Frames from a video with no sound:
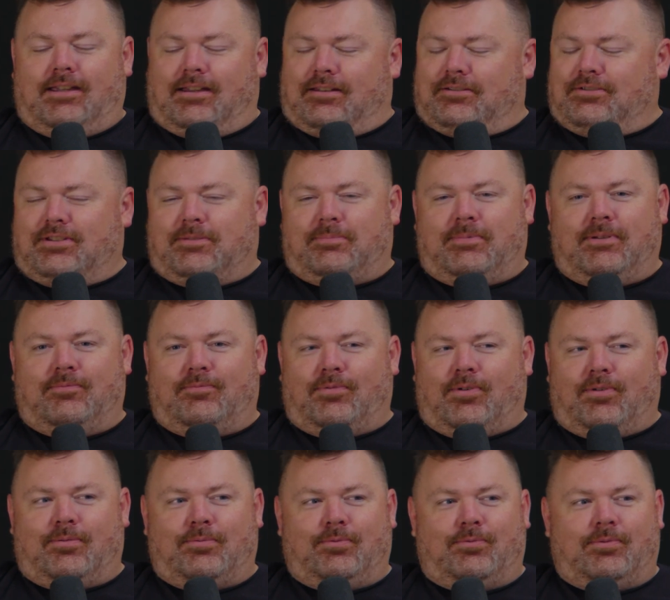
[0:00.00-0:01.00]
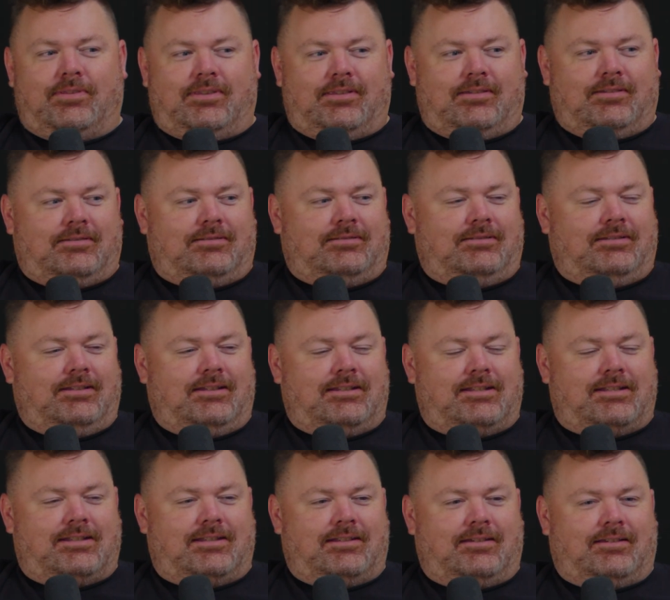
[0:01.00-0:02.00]
just being vulnerable with you.
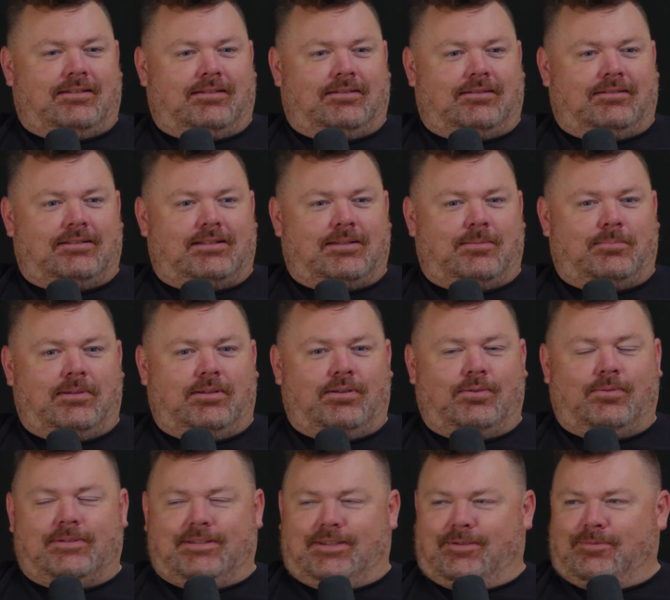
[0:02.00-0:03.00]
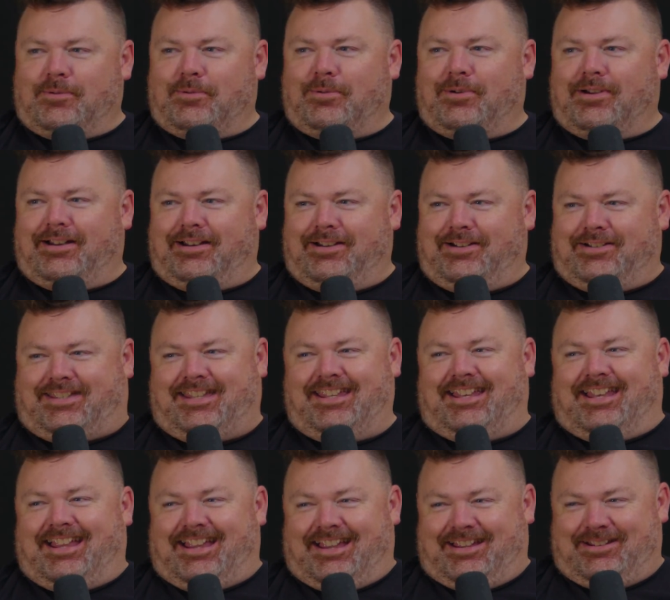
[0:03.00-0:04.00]
It's a bit noisy where we're at here
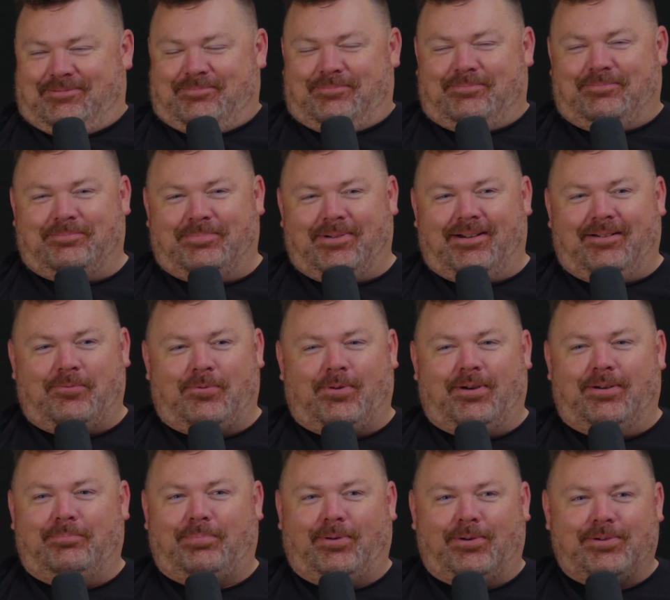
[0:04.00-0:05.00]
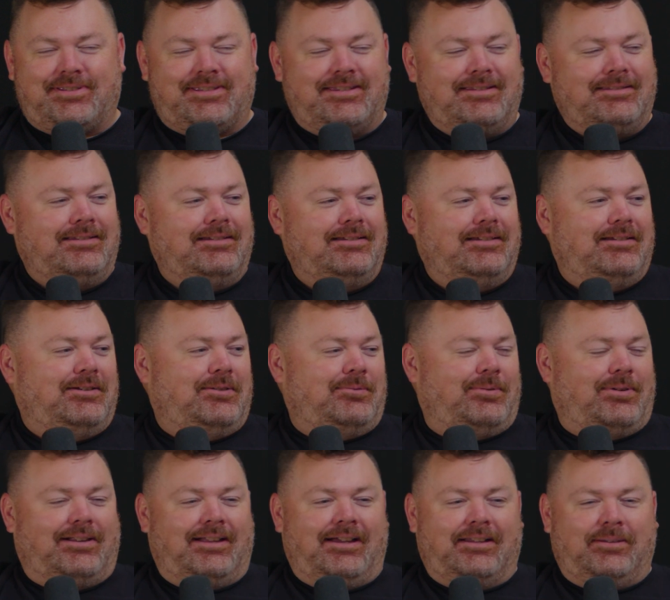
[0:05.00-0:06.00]
today, but we're in person.
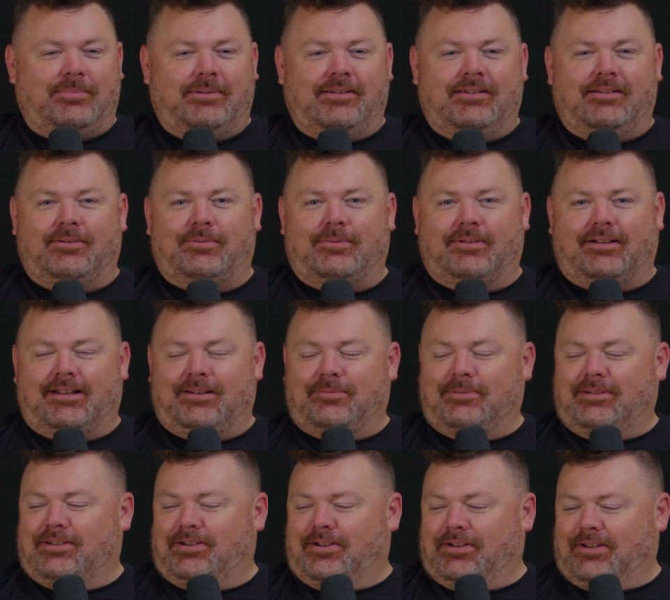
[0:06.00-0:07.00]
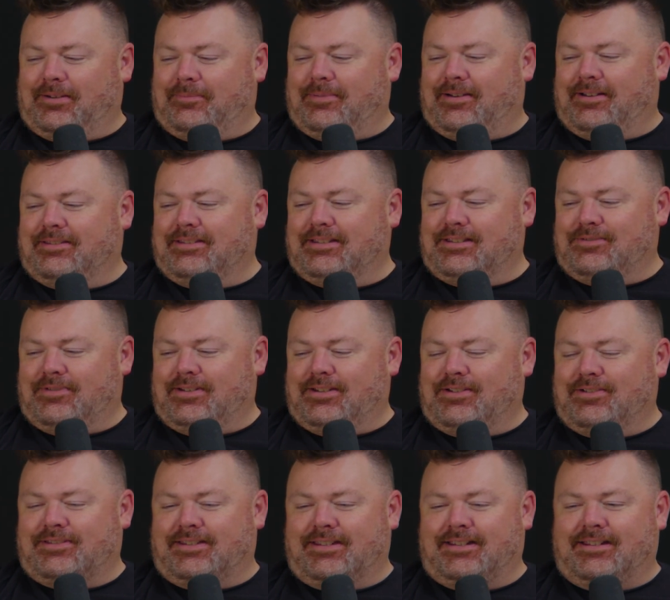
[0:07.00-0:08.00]
We're glad to be here. We're glad to be talking about these
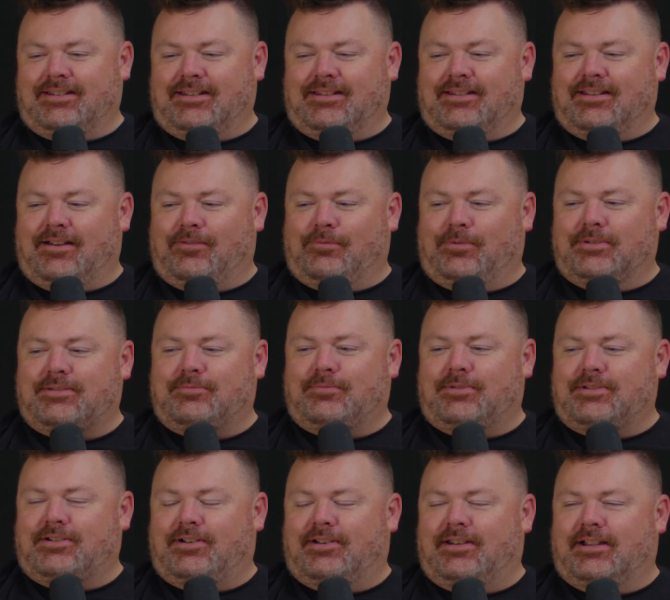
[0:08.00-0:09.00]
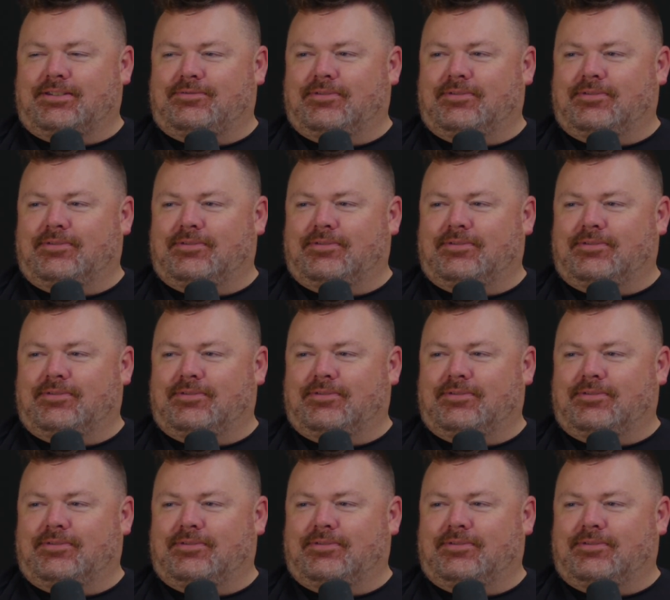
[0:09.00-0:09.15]
videos that you need to have. What's our next